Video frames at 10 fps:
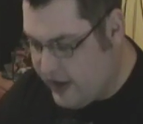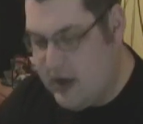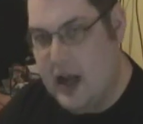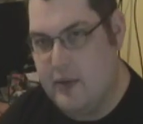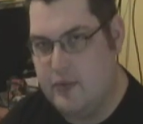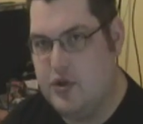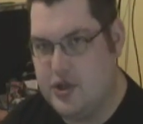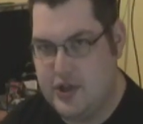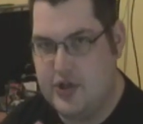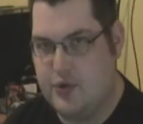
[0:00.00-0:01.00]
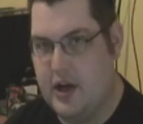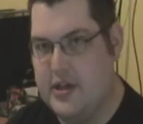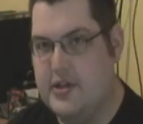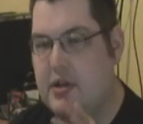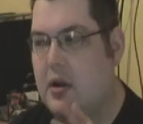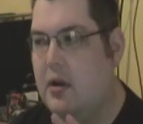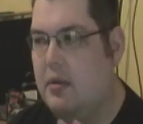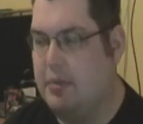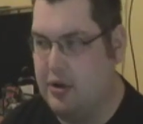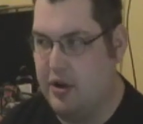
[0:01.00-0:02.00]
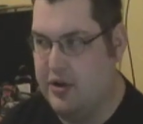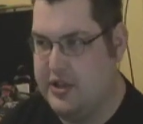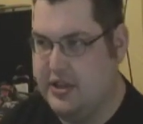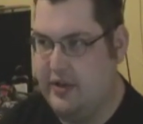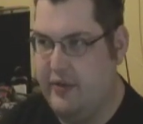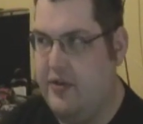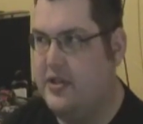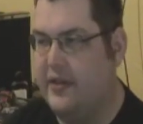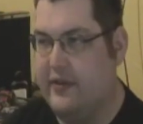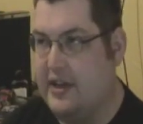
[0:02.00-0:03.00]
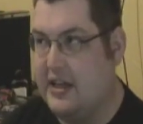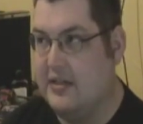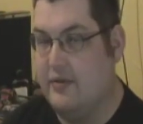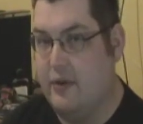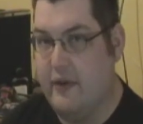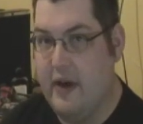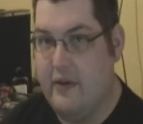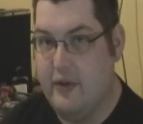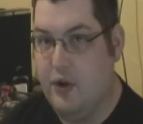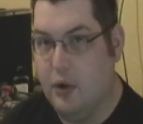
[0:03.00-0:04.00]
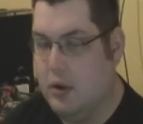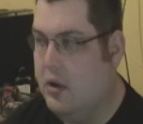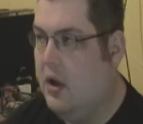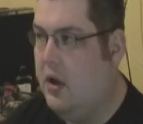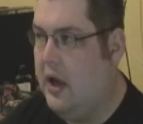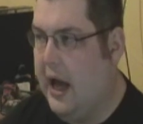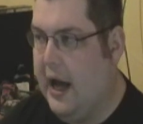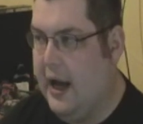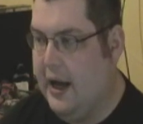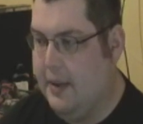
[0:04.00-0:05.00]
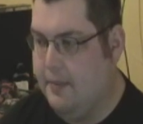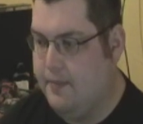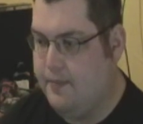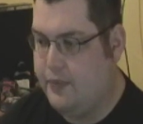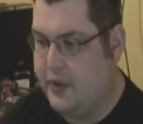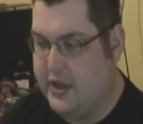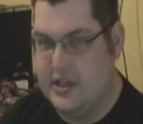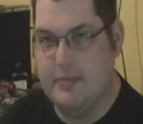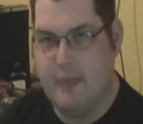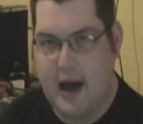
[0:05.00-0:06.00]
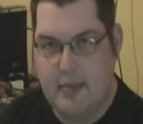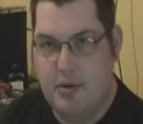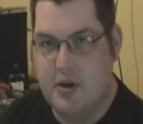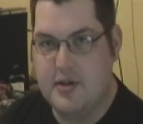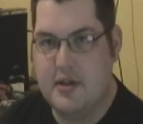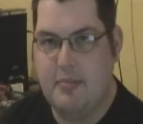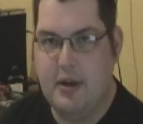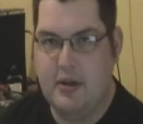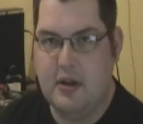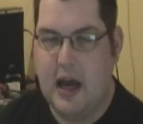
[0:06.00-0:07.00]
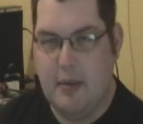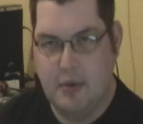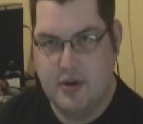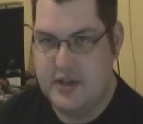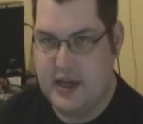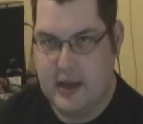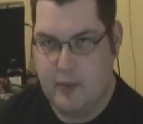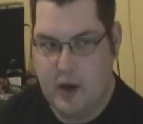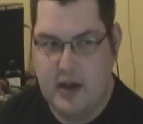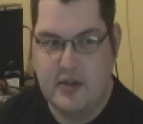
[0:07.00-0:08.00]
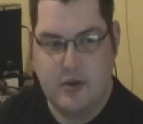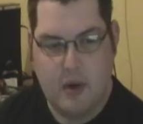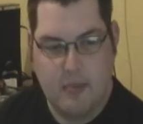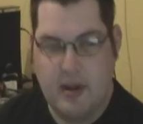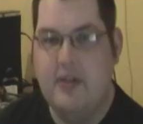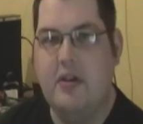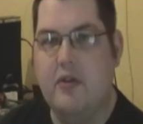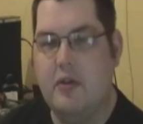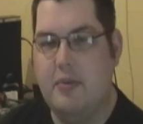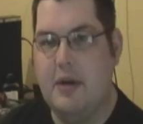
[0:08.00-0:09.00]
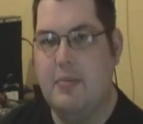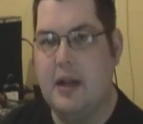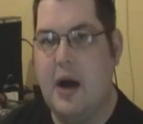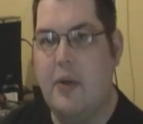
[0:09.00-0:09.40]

Again, just to stress, because this is the first ever negative review I've ever done, this is my personal opinion. I'm not saying I'm right. There are plenty of other people